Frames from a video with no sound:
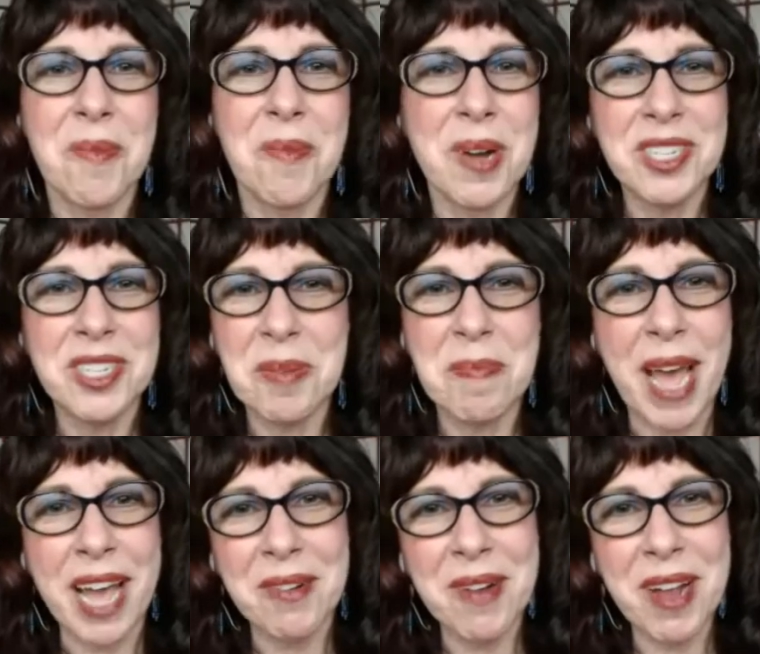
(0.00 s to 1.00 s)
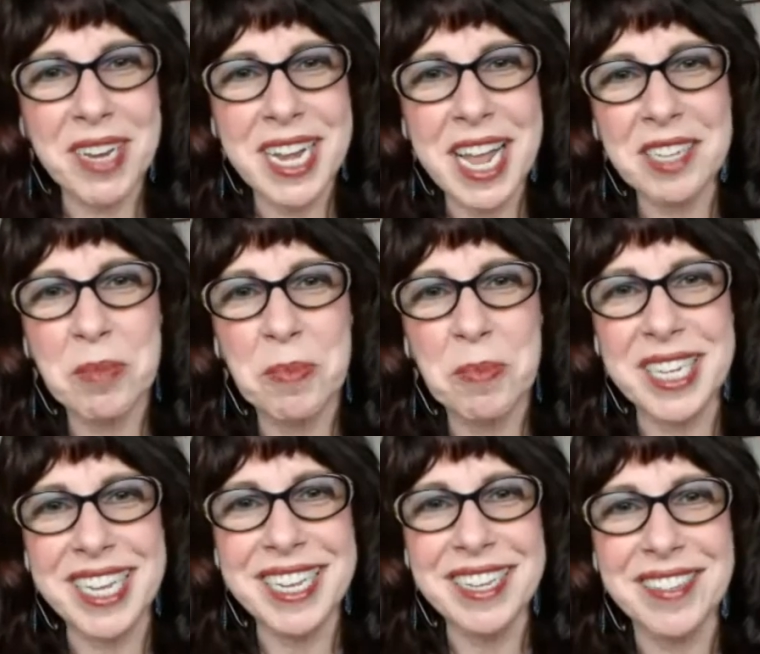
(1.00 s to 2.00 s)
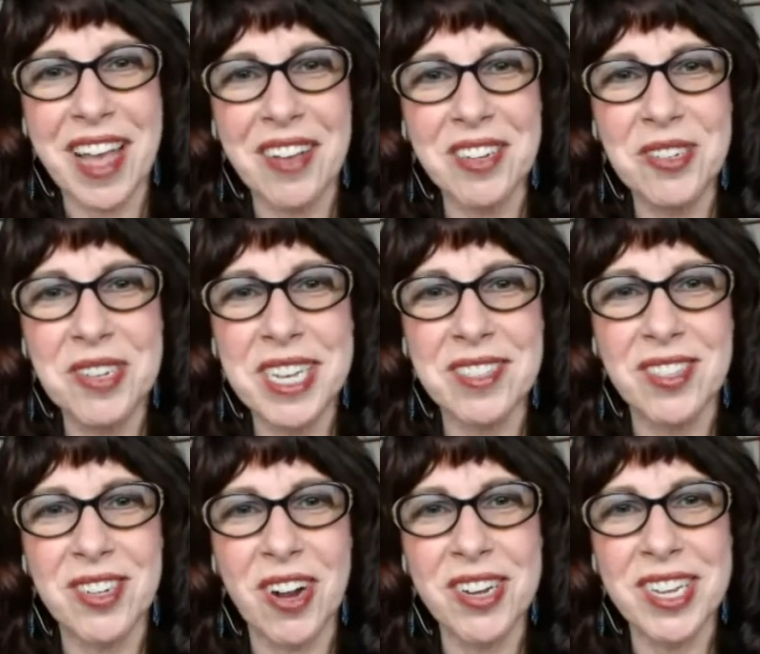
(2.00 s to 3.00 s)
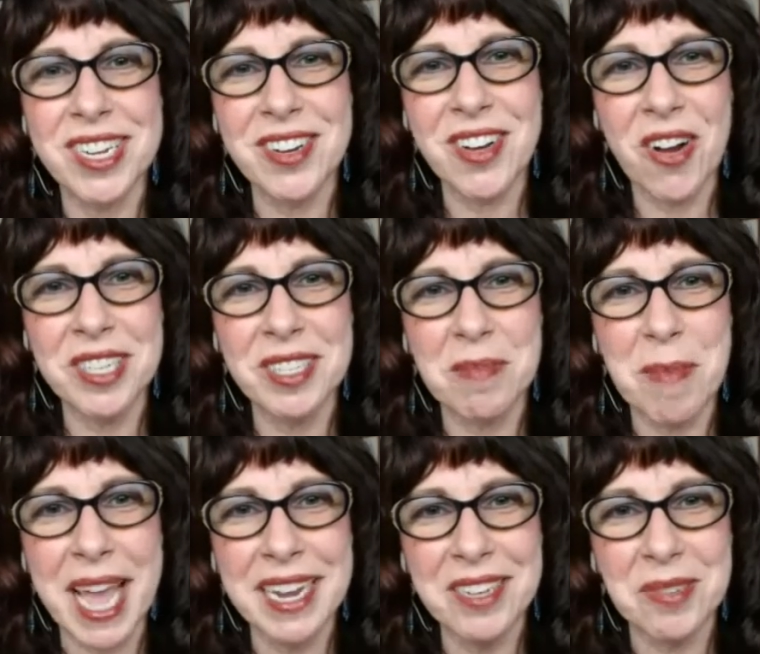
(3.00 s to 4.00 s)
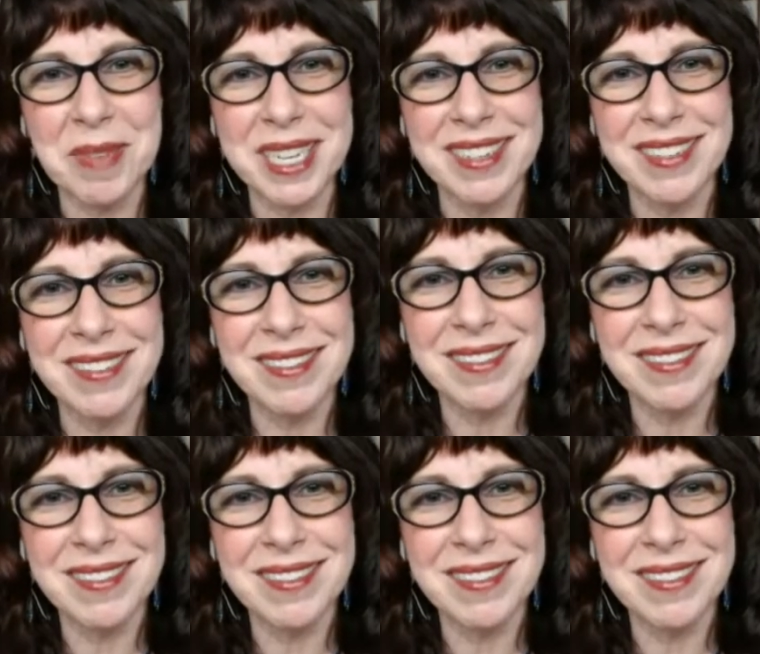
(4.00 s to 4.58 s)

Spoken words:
What's your background and expertise? How did you get started in artist management?